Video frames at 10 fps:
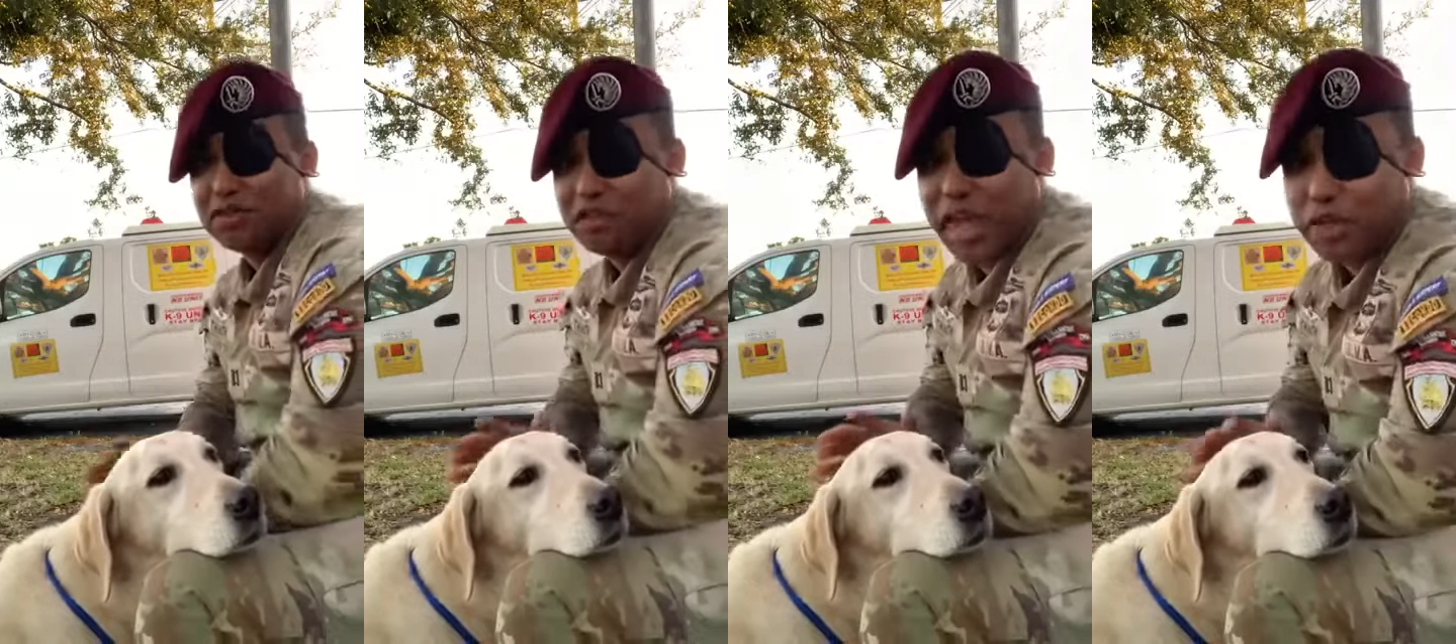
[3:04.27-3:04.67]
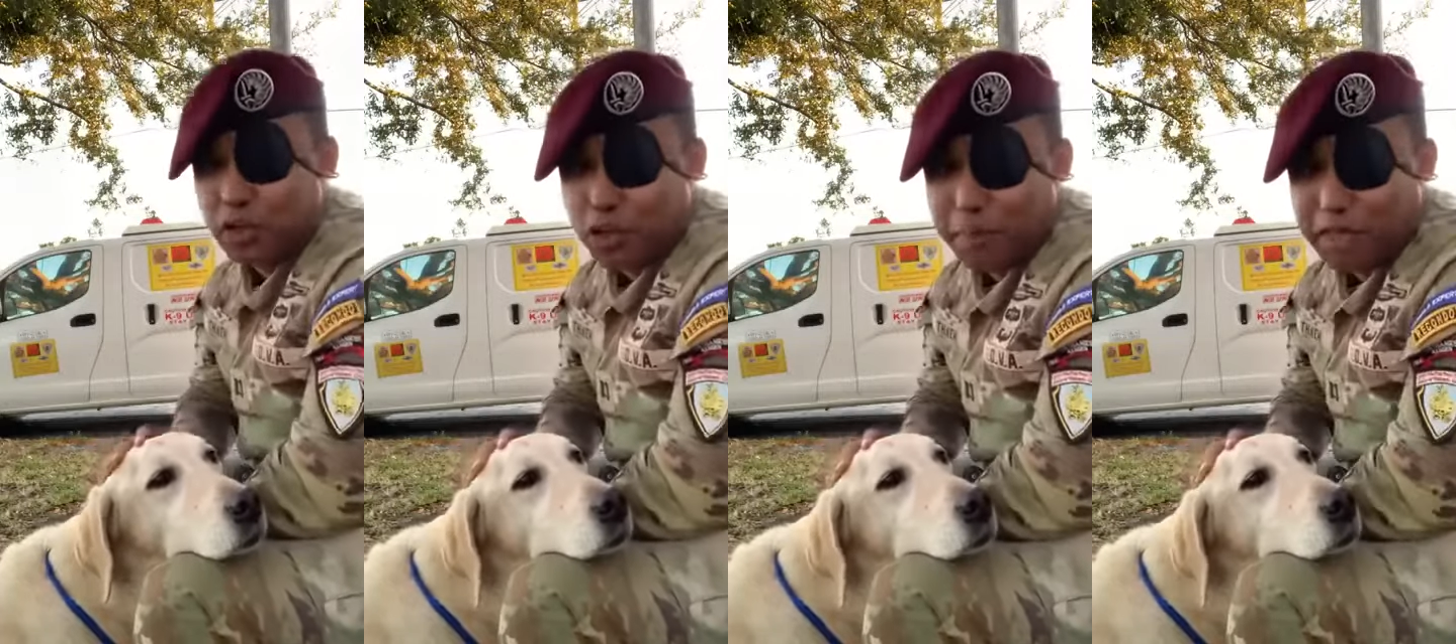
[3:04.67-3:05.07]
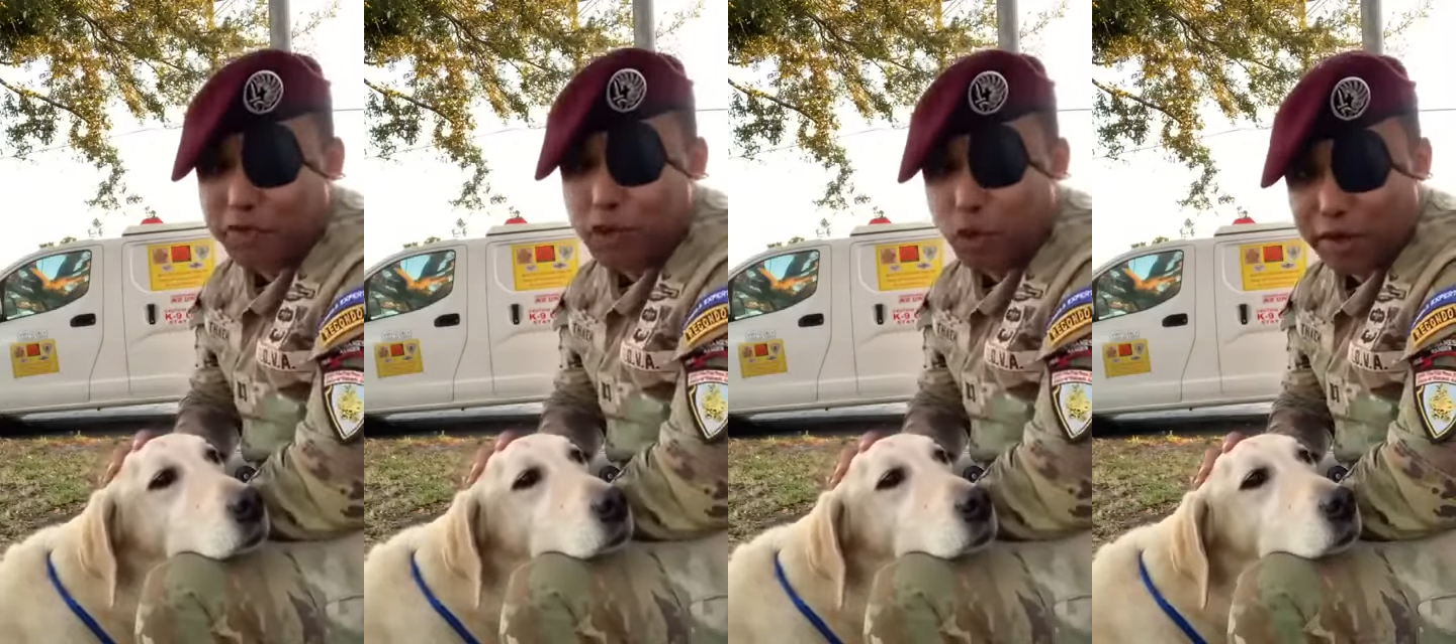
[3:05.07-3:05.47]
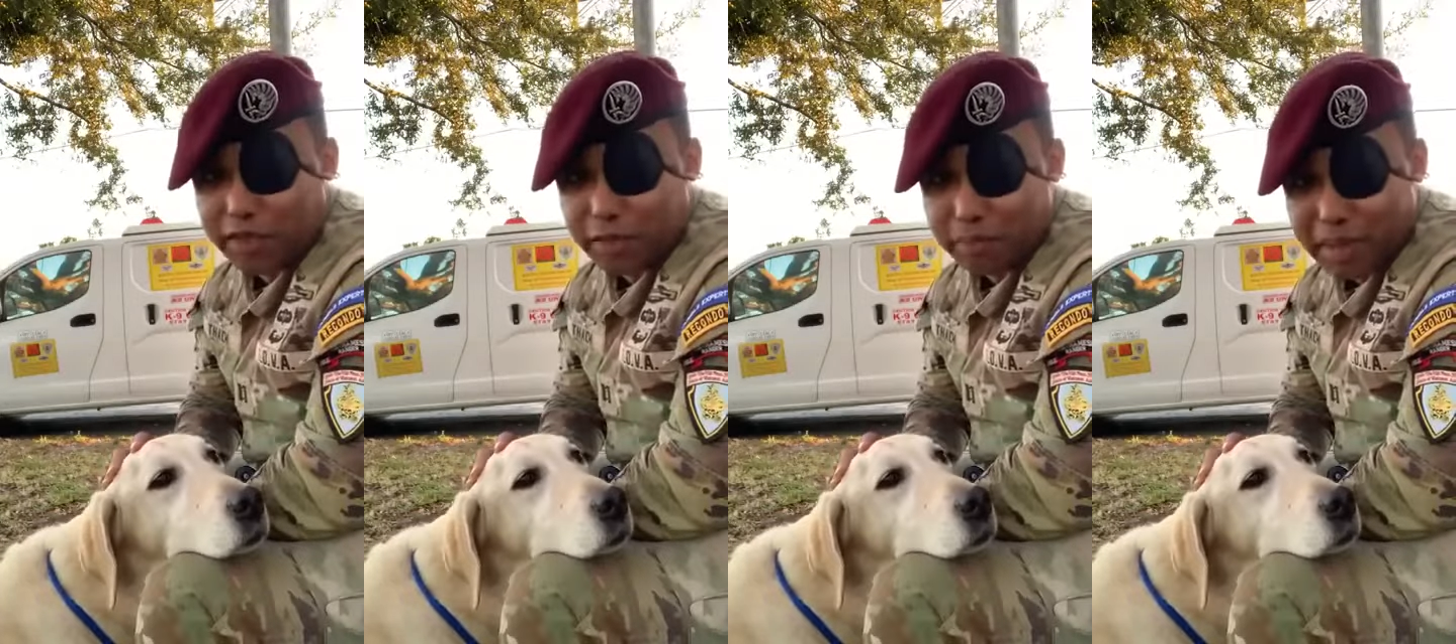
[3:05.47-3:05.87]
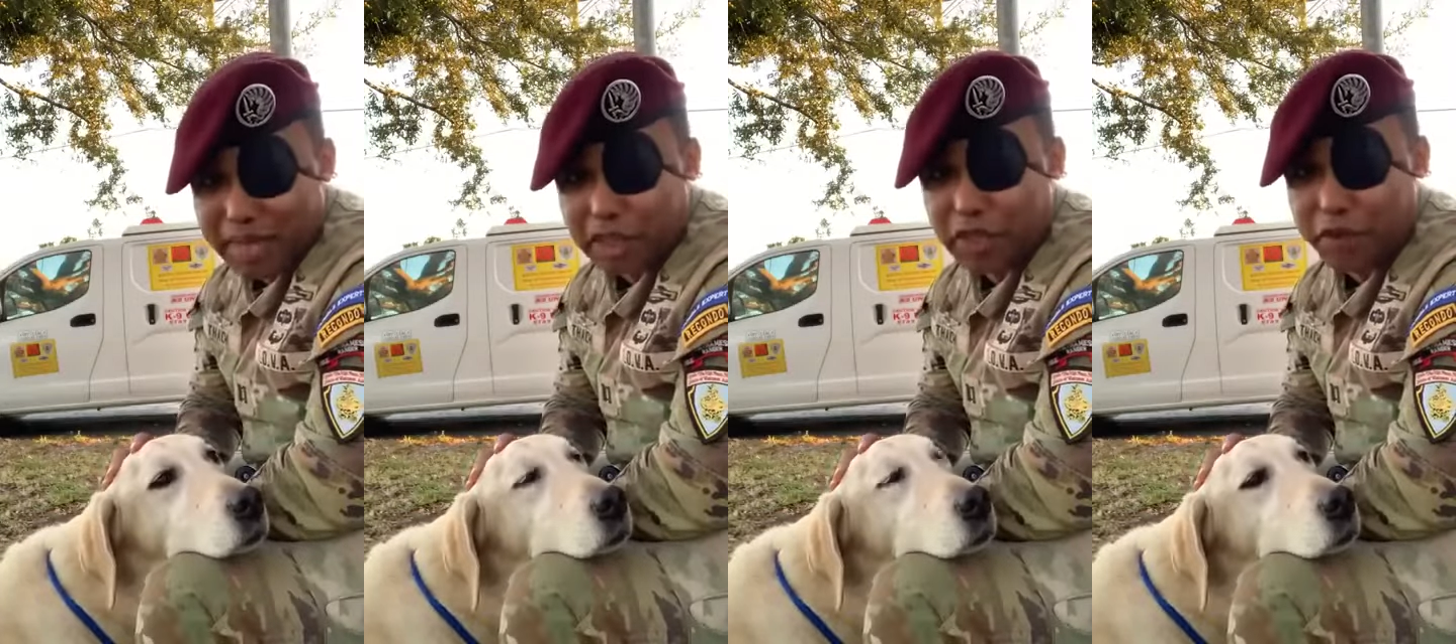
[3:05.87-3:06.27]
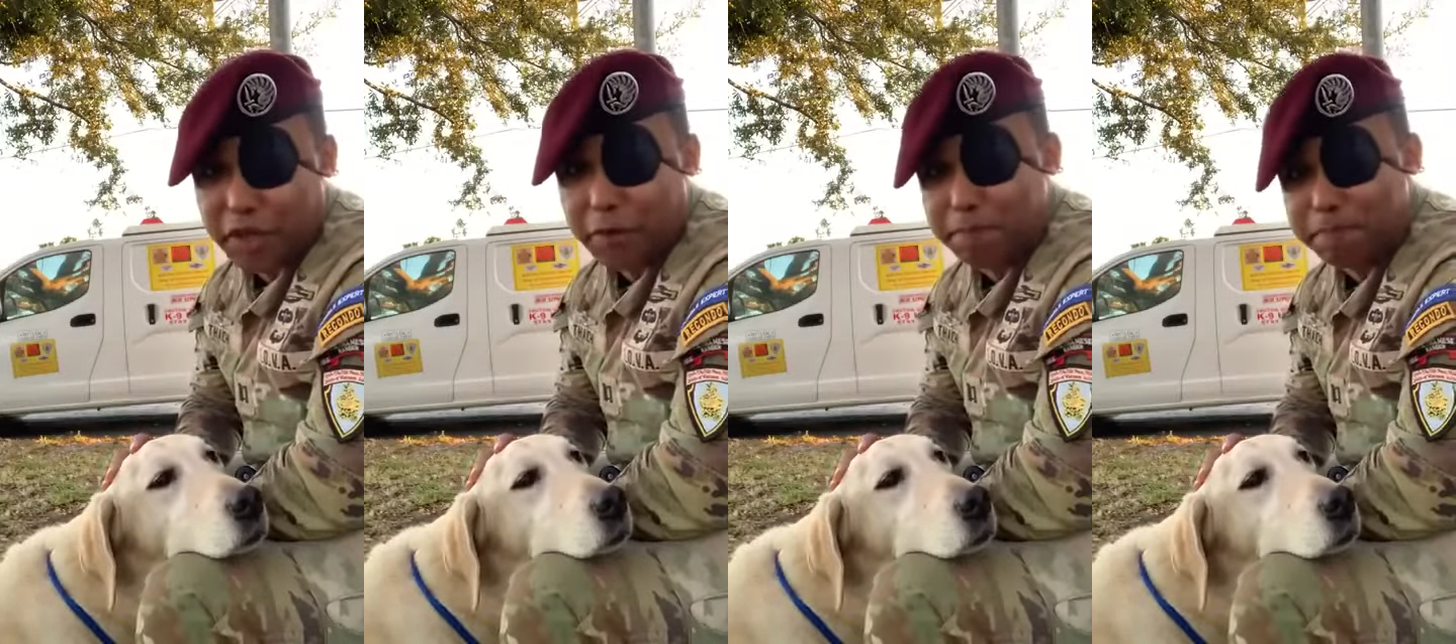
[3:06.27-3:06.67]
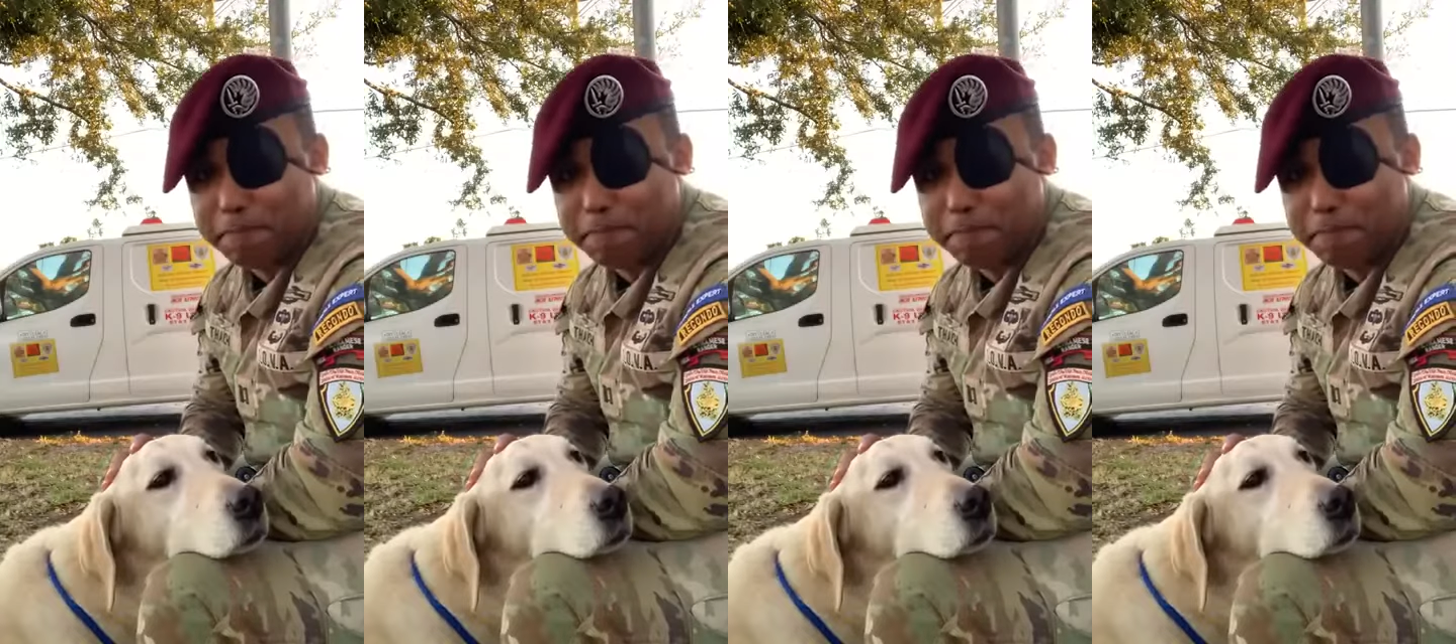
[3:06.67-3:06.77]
So thank you so much for joining me in this video.